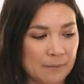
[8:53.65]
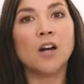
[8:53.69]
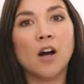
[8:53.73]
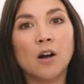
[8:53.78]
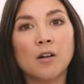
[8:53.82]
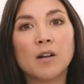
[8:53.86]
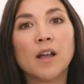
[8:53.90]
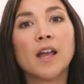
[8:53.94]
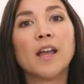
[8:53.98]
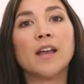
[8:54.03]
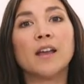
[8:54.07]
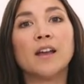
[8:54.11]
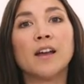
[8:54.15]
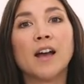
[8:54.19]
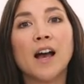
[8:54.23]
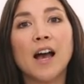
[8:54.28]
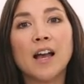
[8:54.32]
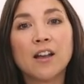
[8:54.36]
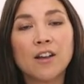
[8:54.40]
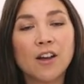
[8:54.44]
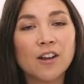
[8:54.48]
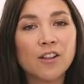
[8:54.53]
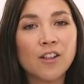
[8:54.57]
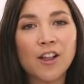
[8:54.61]
Okay,
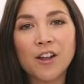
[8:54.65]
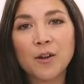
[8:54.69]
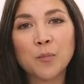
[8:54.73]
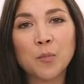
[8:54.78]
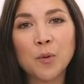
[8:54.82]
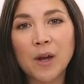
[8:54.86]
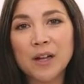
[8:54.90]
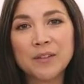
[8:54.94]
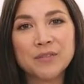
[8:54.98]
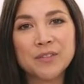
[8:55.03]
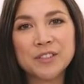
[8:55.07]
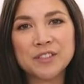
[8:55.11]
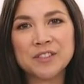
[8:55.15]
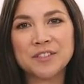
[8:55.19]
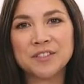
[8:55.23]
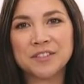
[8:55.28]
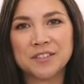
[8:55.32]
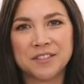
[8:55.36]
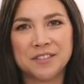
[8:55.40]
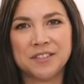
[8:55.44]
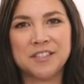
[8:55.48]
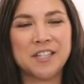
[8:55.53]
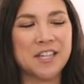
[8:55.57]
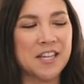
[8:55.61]
I got a lot of
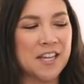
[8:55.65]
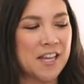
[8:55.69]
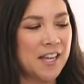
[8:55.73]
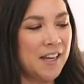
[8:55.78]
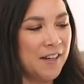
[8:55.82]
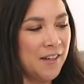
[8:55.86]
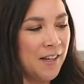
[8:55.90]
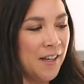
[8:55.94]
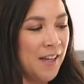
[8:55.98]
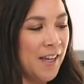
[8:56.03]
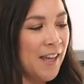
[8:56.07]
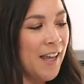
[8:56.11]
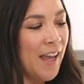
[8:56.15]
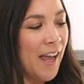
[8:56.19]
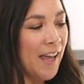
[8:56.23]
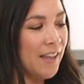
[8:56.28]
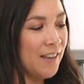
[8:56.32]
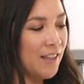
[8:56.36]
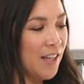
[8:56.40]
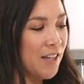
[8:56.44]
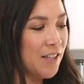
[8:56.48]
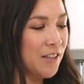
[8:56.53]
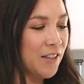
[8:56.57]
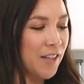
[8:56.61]
breakfasts to eat
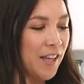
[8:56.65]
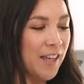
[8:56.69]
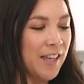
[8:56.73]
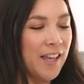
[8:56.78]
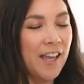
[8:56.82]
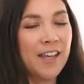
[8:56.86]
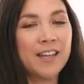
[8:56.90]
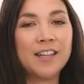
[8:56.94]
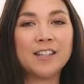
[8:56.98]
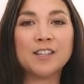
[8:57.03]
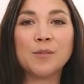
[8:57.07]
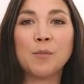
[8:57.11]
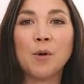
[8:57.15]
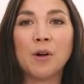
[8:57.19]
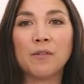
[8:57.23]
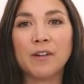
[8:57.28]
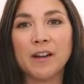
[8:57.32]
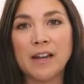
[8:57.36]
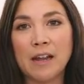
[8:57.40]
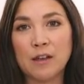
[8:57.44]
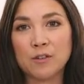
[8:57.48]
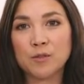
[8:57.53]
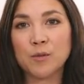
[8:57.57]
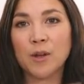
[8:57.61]
and luckily I can't eat them all
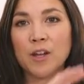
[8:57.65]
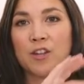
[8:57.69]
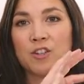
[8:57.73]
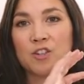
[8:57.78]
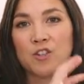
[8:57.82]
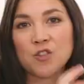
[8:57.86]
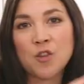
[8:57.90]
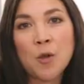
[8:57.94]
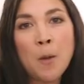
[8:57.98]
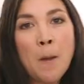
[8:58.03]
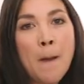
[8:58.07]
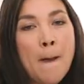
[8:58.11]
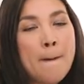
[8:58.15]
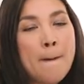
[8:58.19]
right now so I can just